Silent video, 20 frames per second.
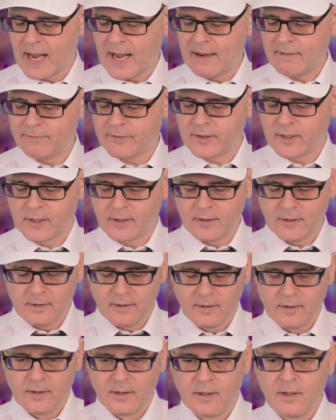after
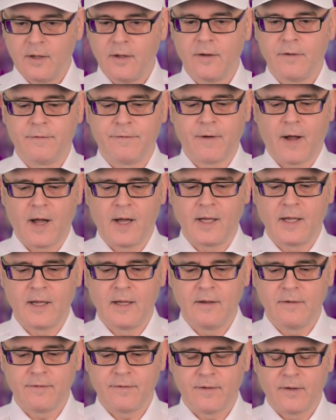
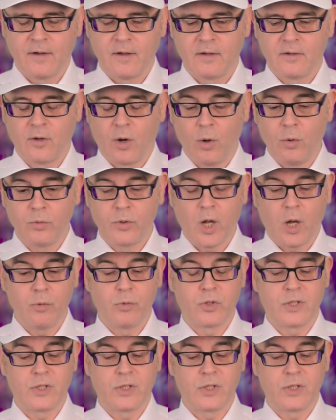five, oh no,